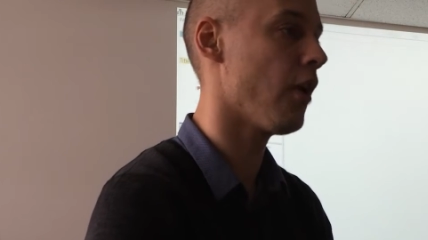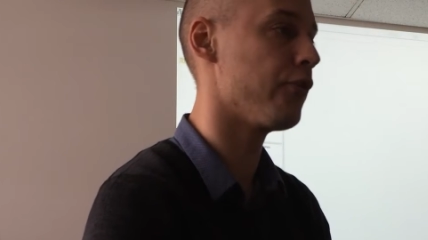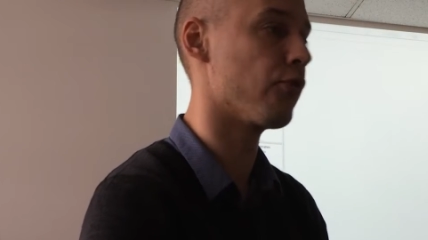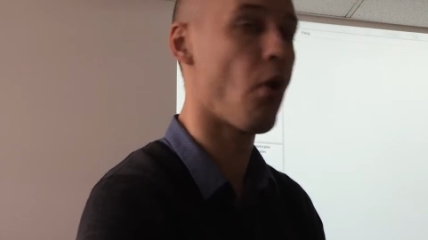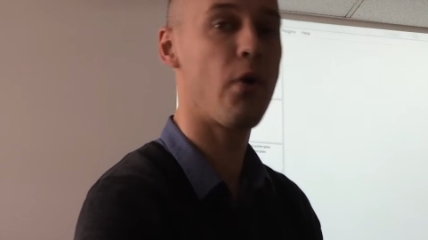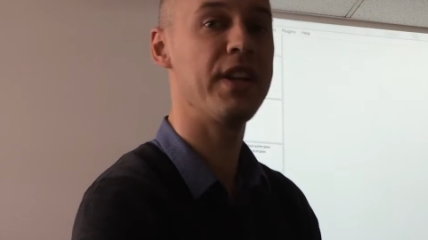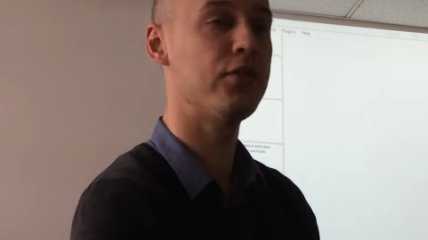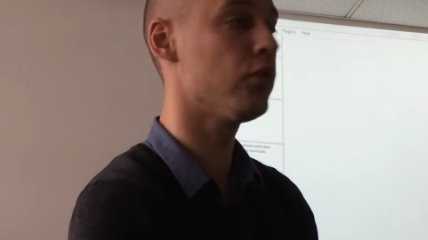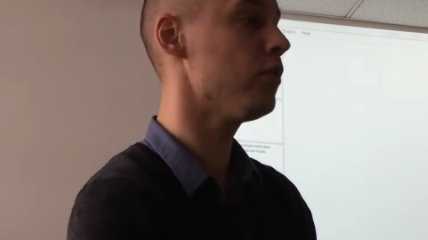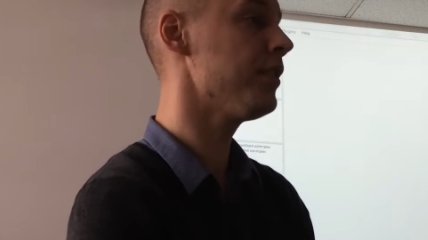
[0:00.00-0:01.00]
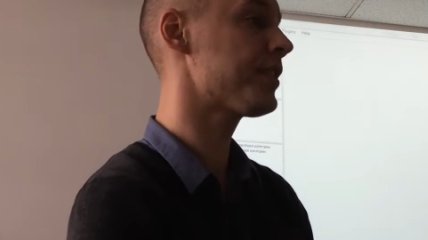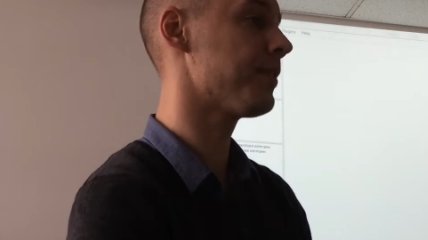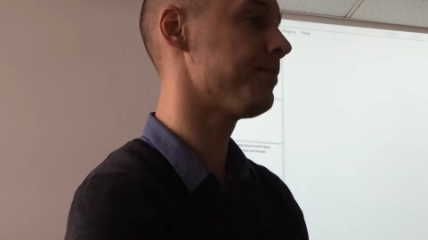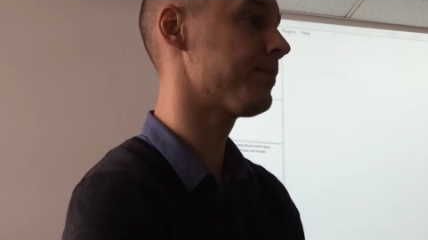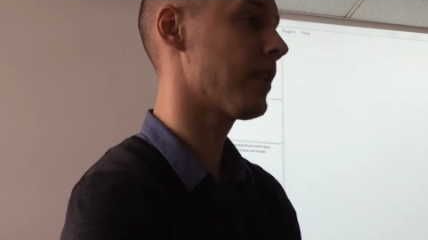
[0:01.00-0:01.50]
drawing
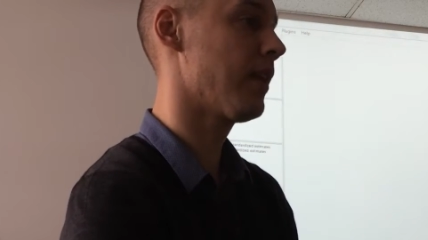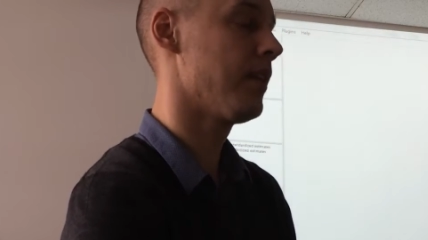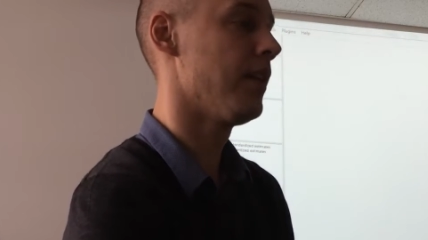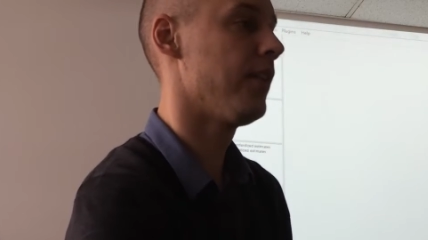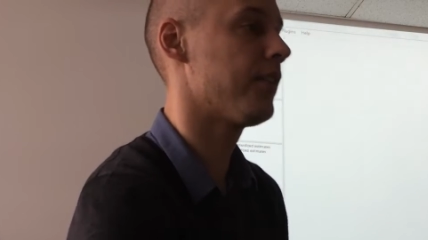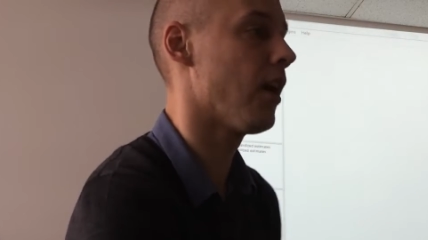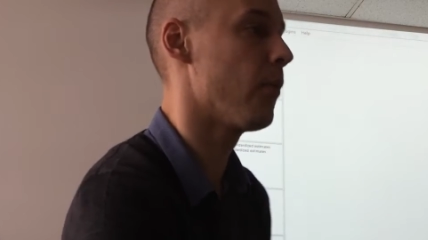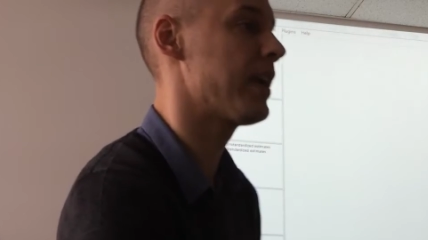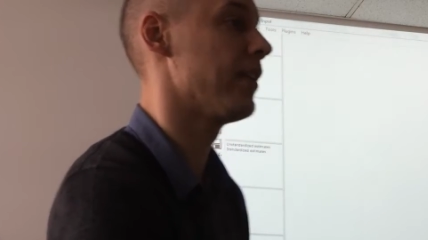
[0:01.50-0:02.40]
tools, so we